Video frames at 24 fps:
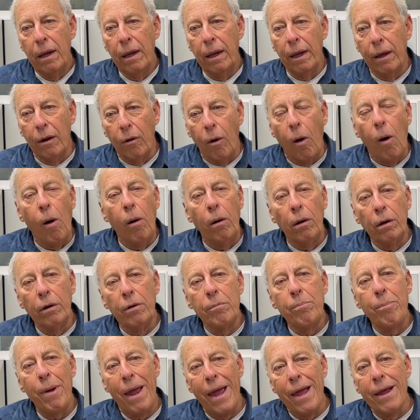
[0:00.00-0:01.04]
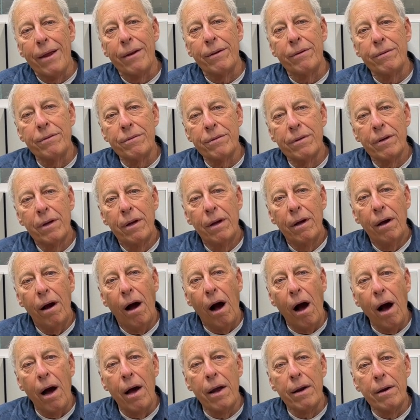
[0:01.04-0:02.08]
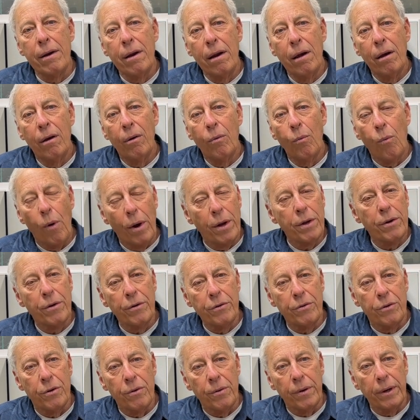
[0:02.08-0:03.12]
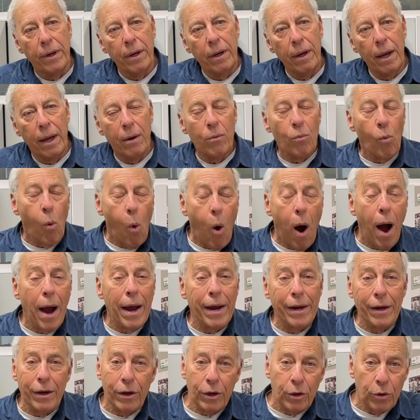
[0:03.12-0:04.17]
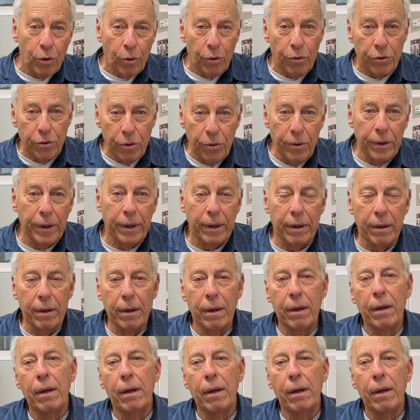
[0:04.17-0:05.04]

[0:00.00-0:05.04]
it all depends on what you're doing and why you're doing it.